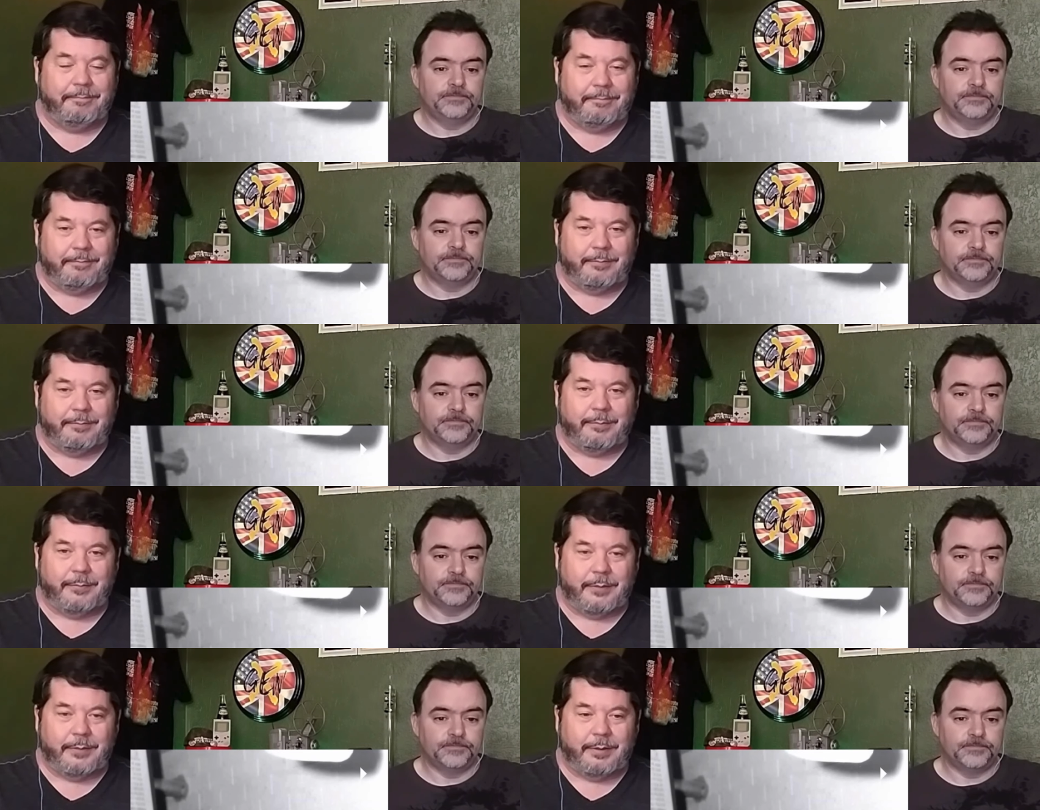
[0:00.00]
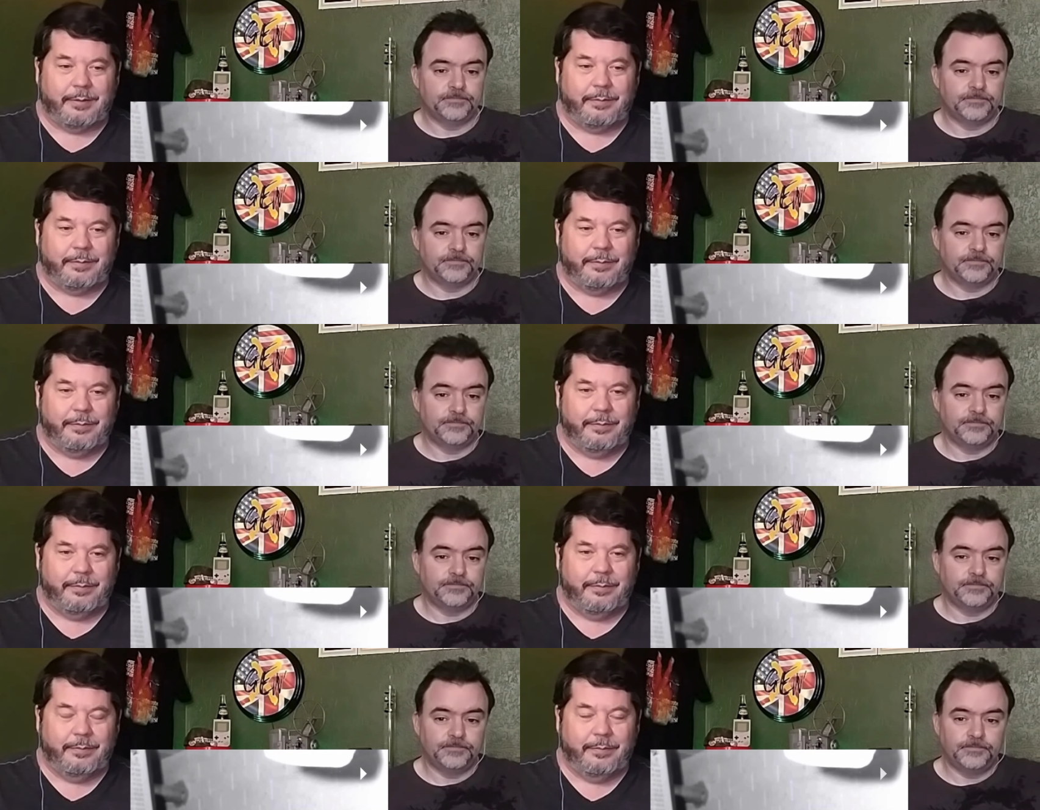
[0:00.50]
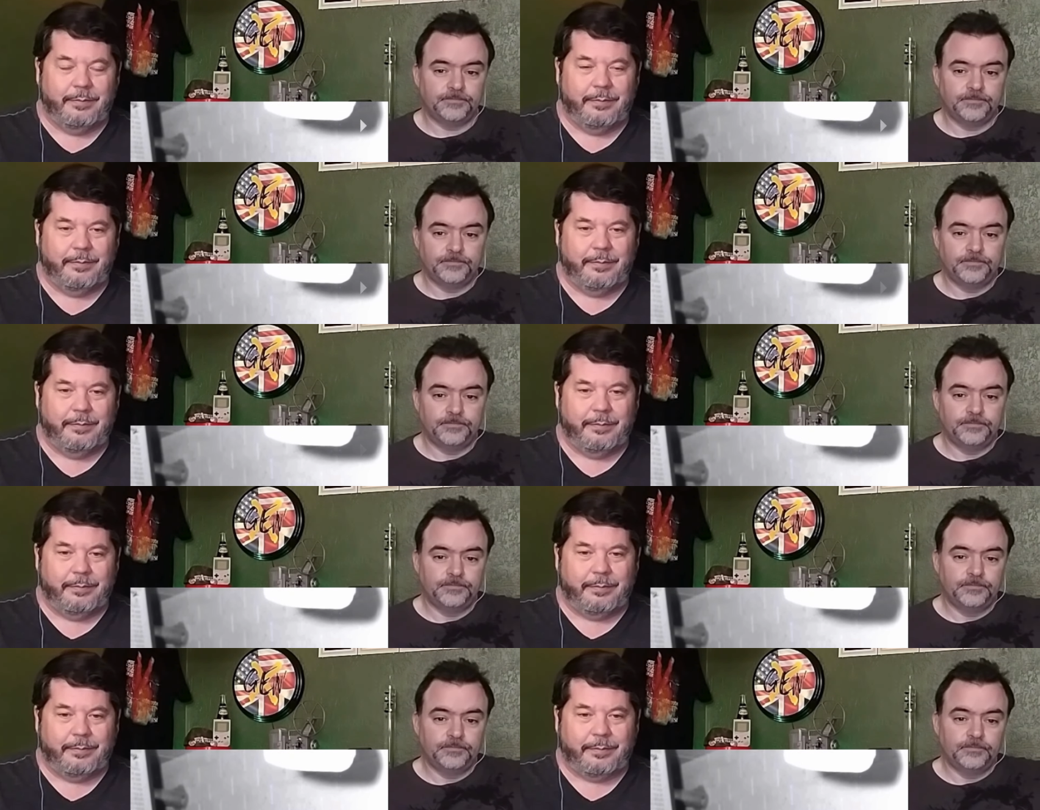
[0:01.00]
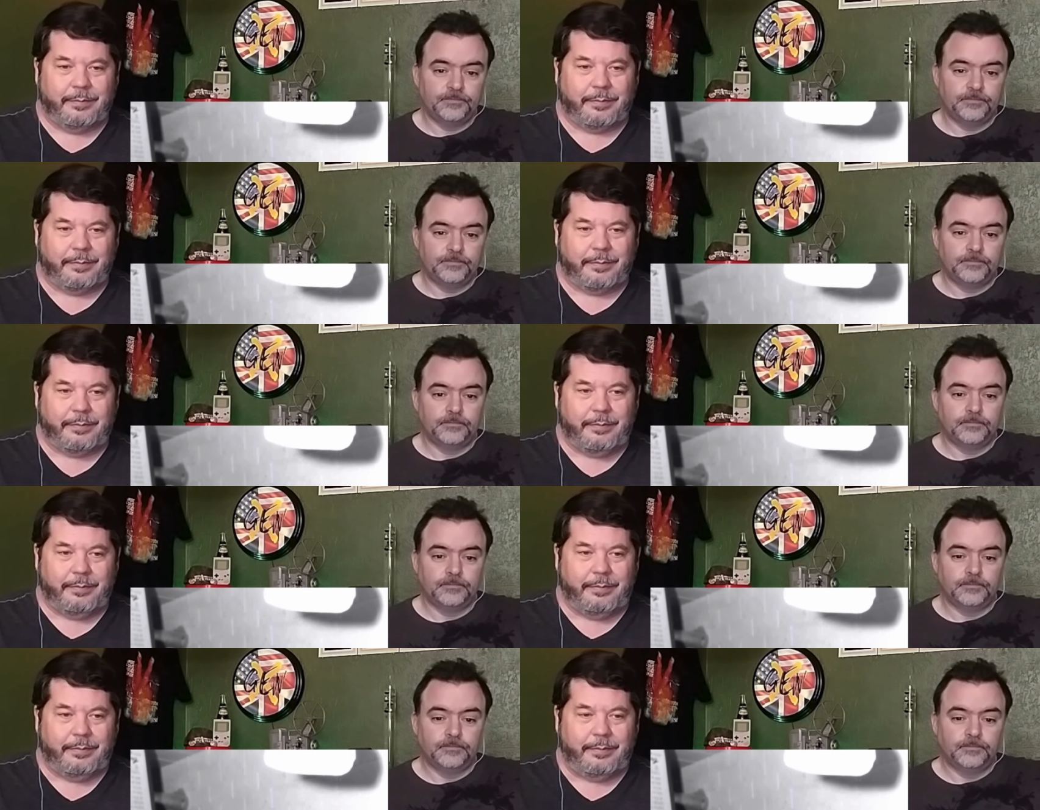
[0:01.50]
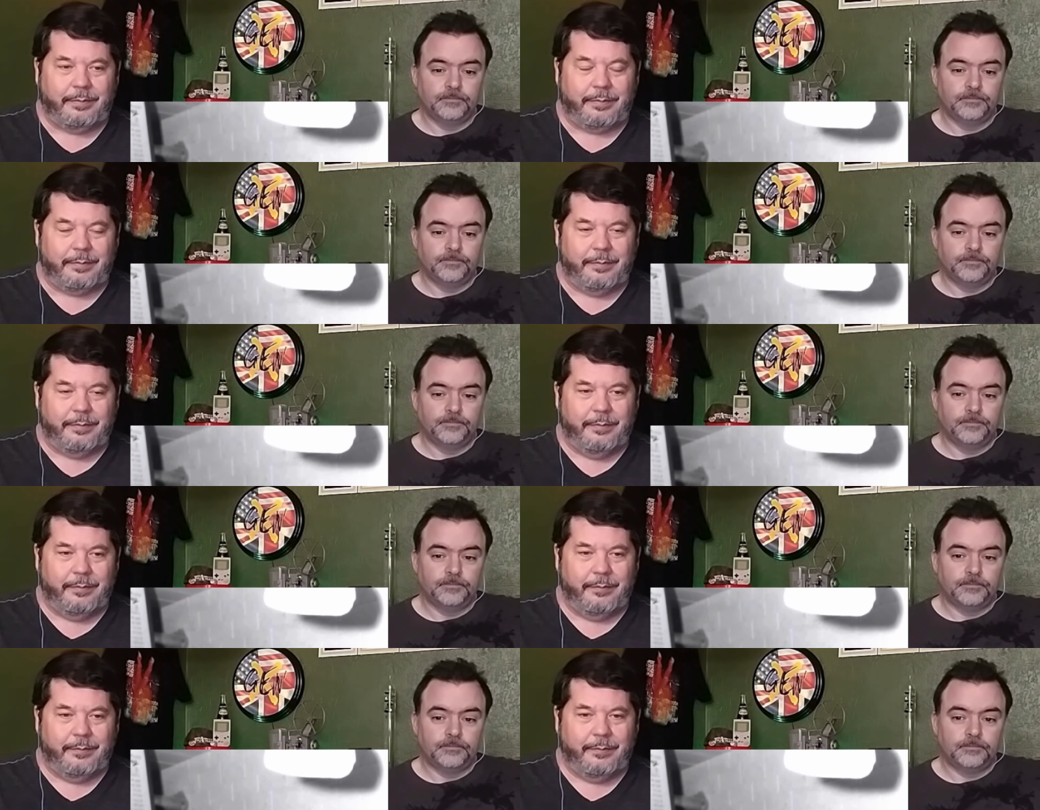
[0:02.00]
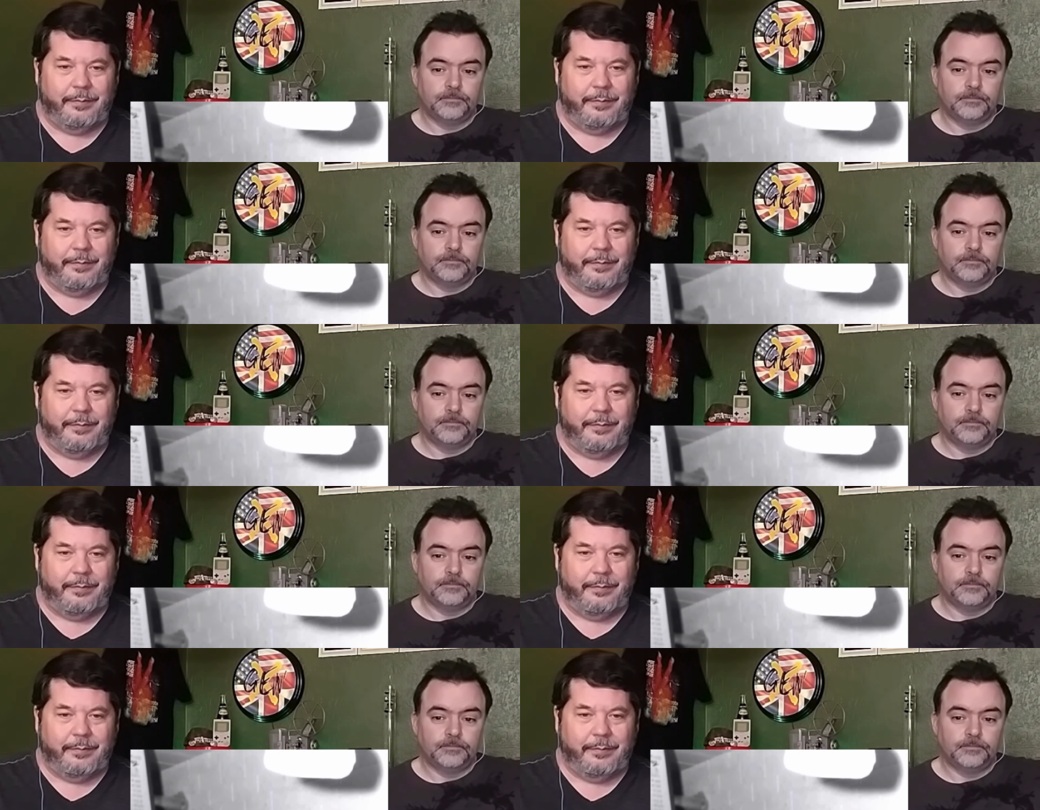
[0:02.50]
Nothing is said.